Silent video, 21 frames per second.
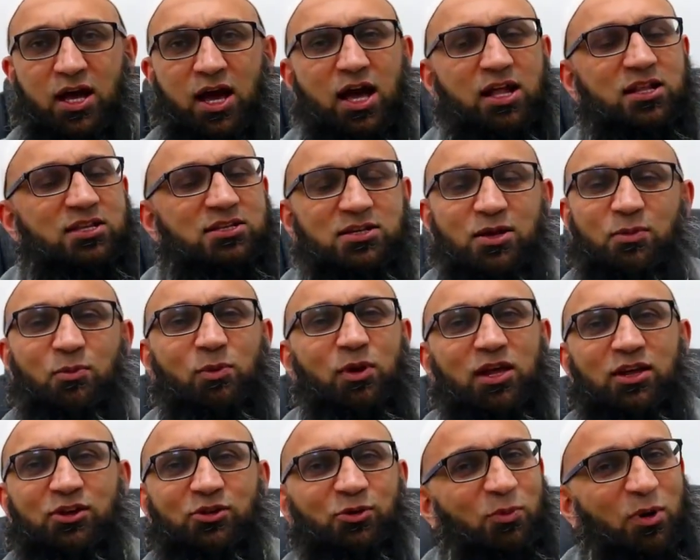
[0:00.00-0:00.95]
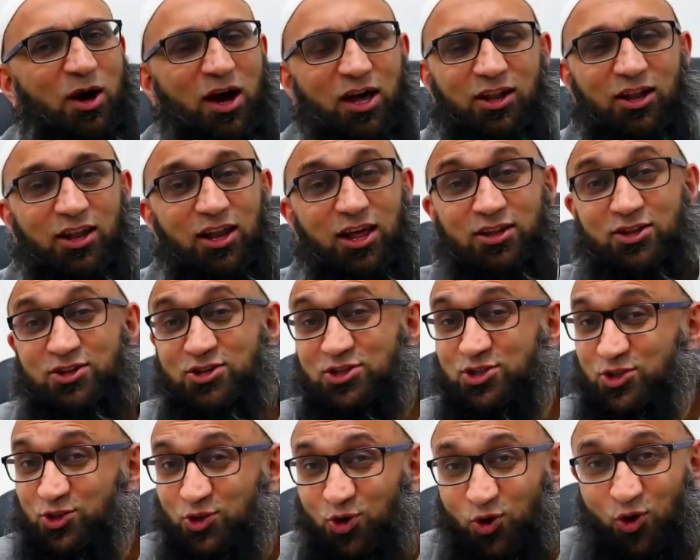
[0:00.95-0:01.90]
And similarly, subhanAllah, the
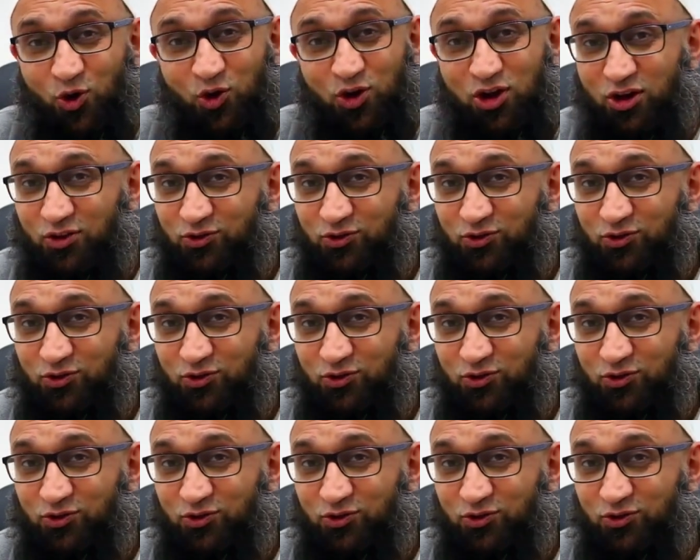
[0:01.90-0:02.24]
story